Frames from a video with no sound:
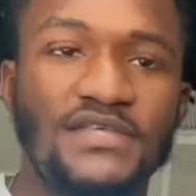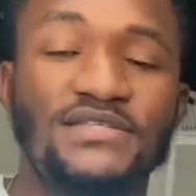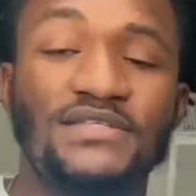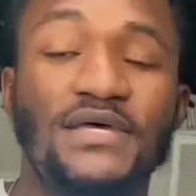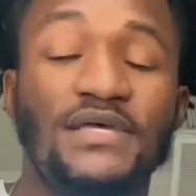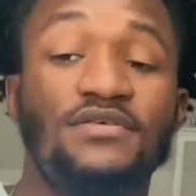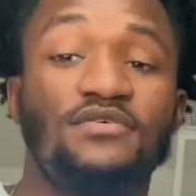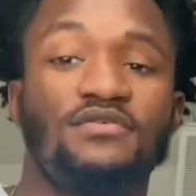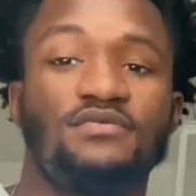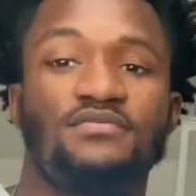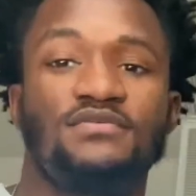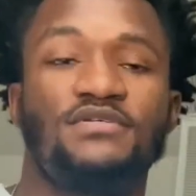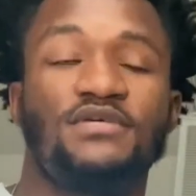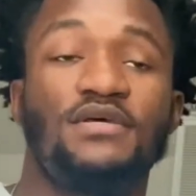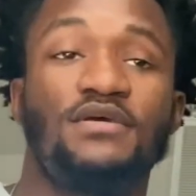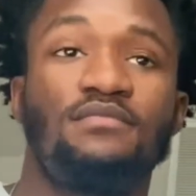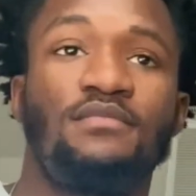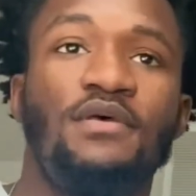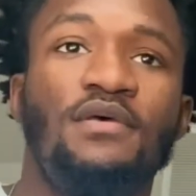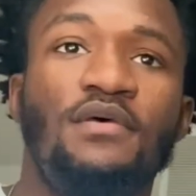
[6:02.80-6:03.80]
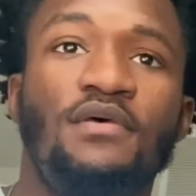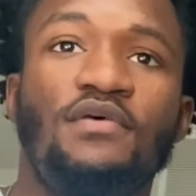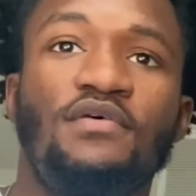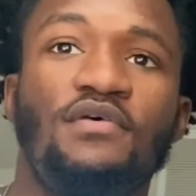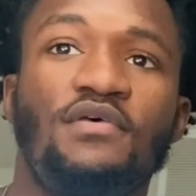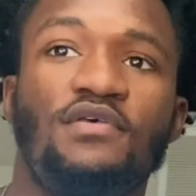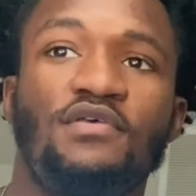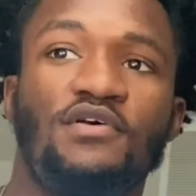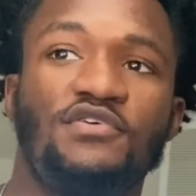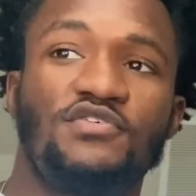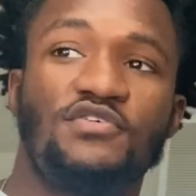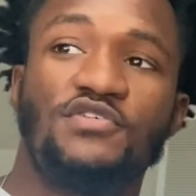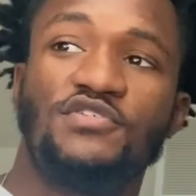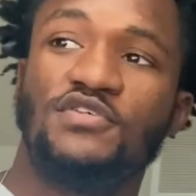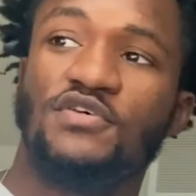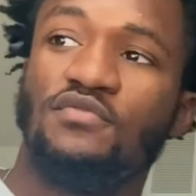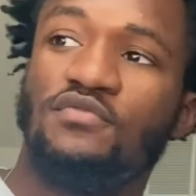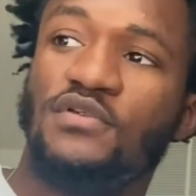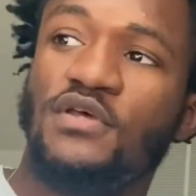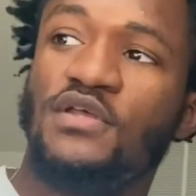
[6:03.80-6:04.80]
night you know what I'm saying y'all should have
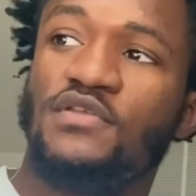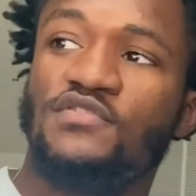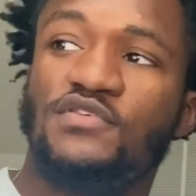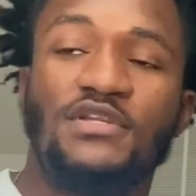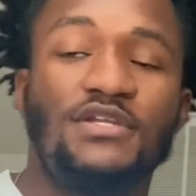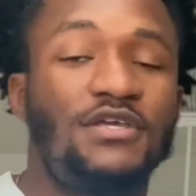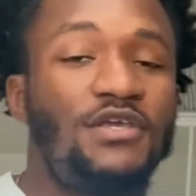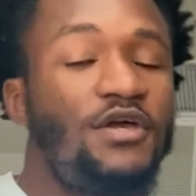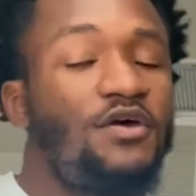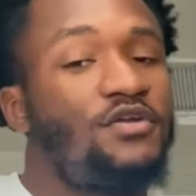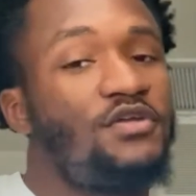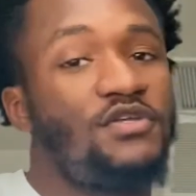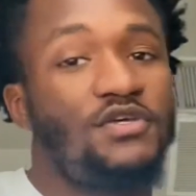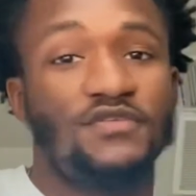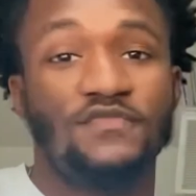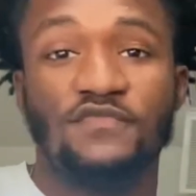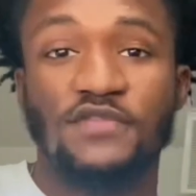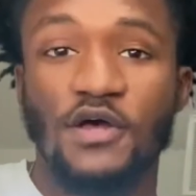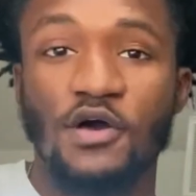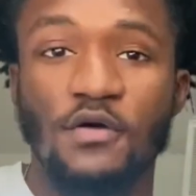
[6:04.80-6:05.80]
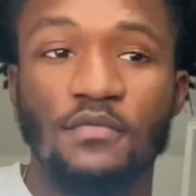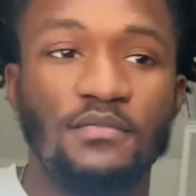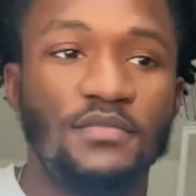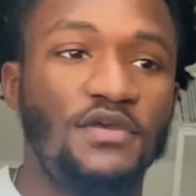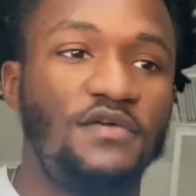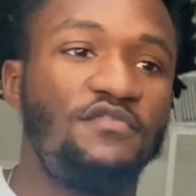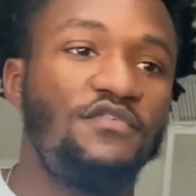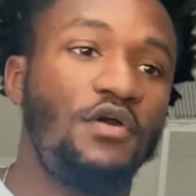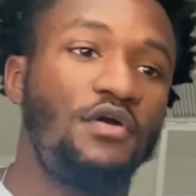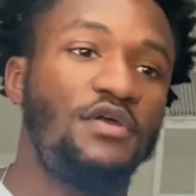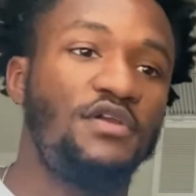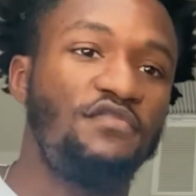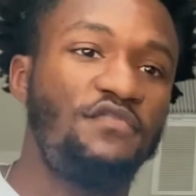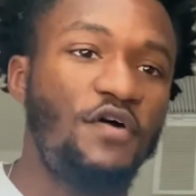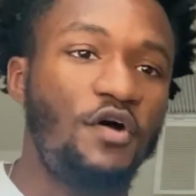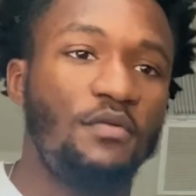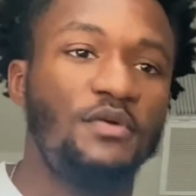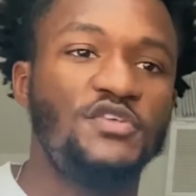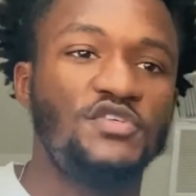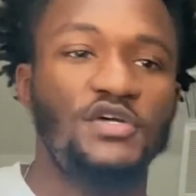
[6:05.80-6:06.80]
tuned in and then y'all need to follow me y'all need to
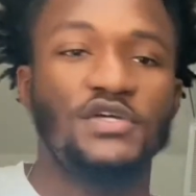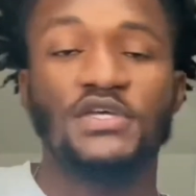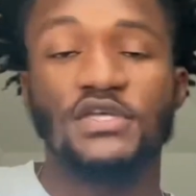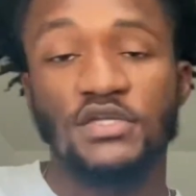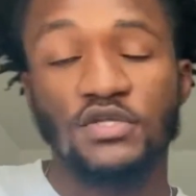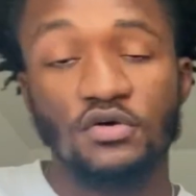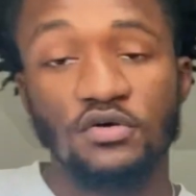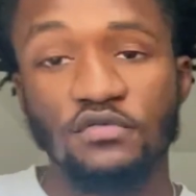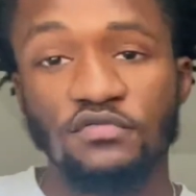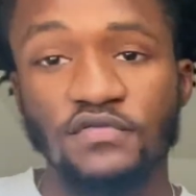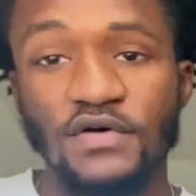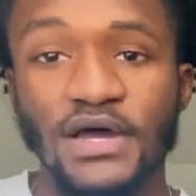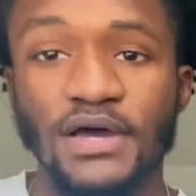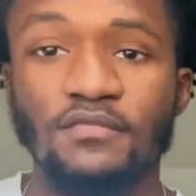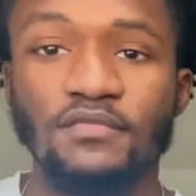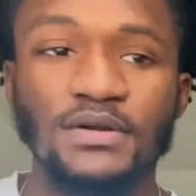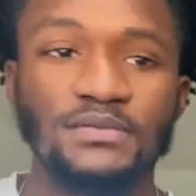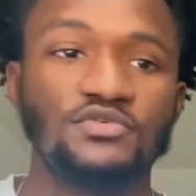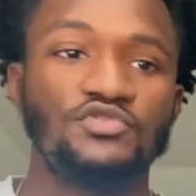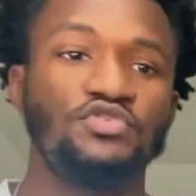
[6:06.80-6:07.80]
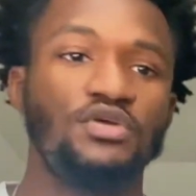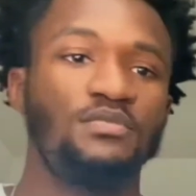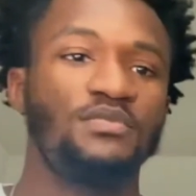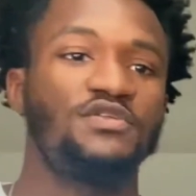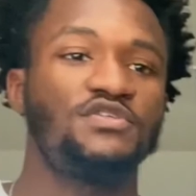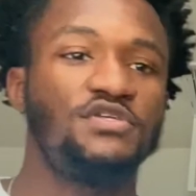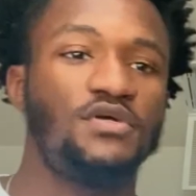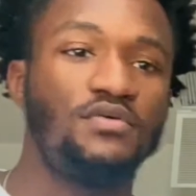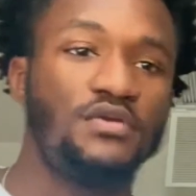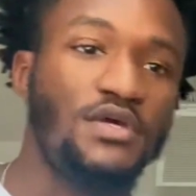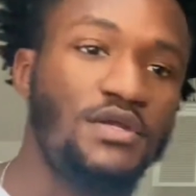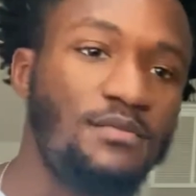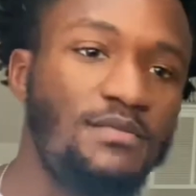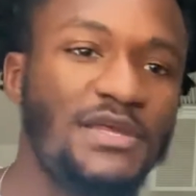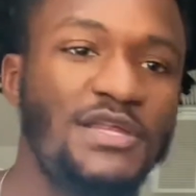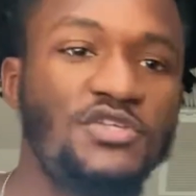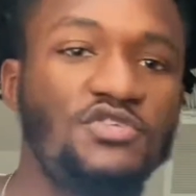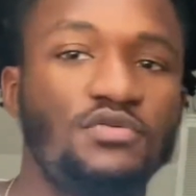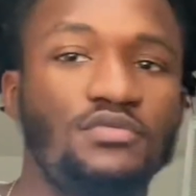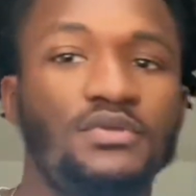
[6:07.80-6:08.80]
follow me so I can get notified when I'm streaming tune in and
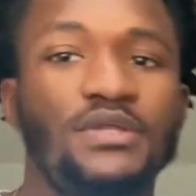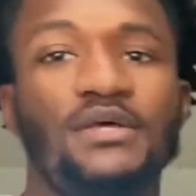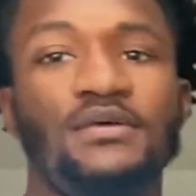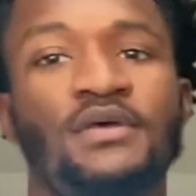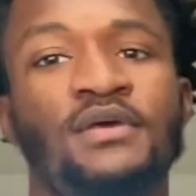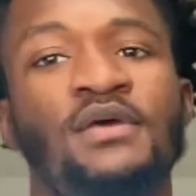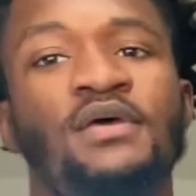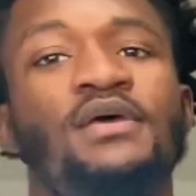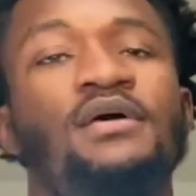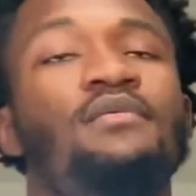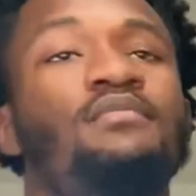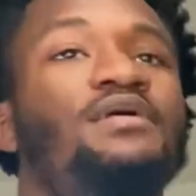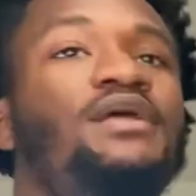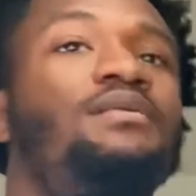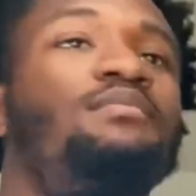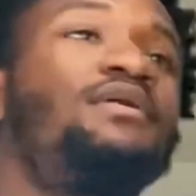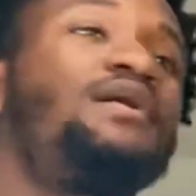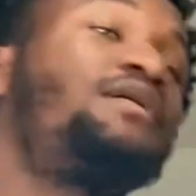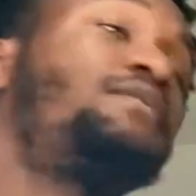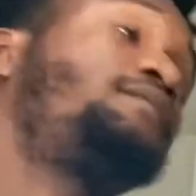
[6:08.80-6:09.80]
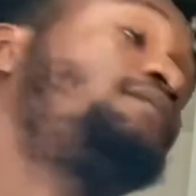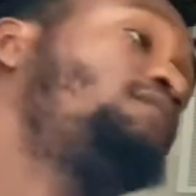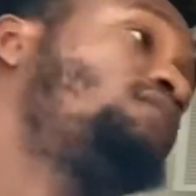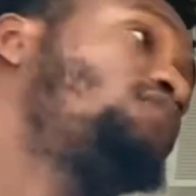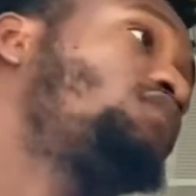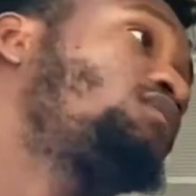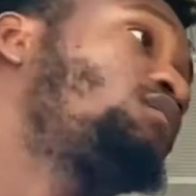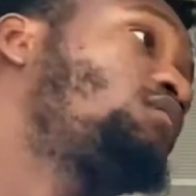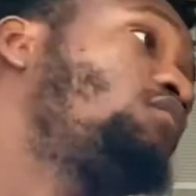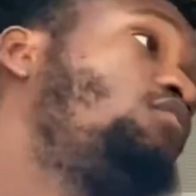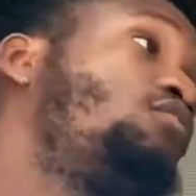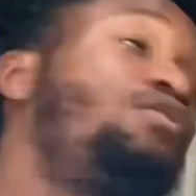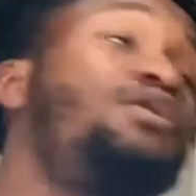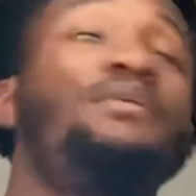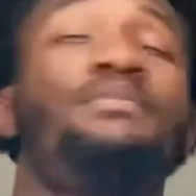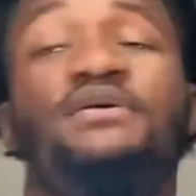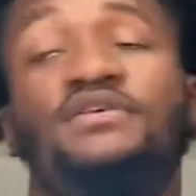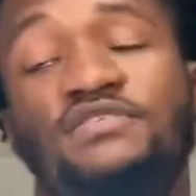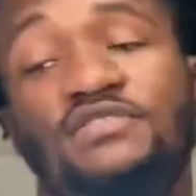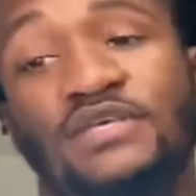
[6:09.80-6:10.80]
make it on lit but hey man with
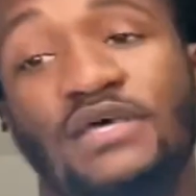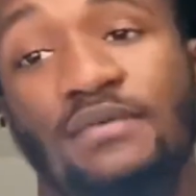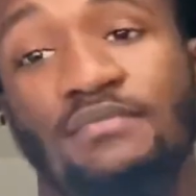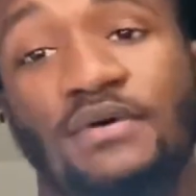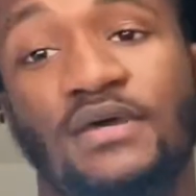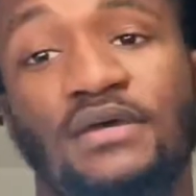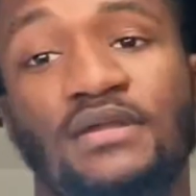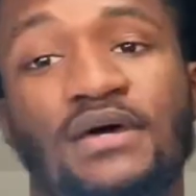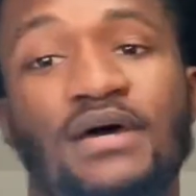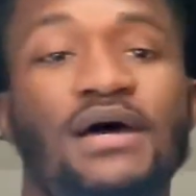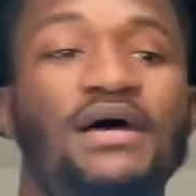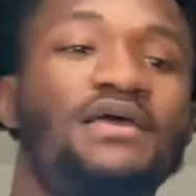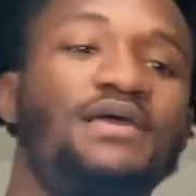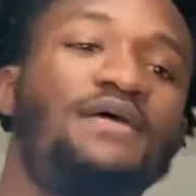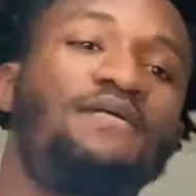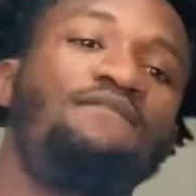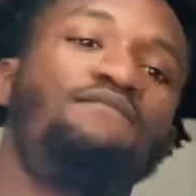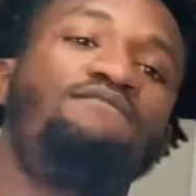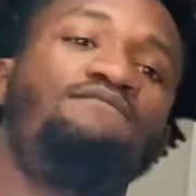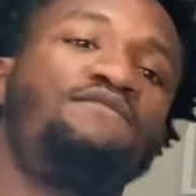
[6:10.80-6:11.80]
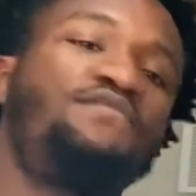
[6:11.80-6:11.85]
that being said man I am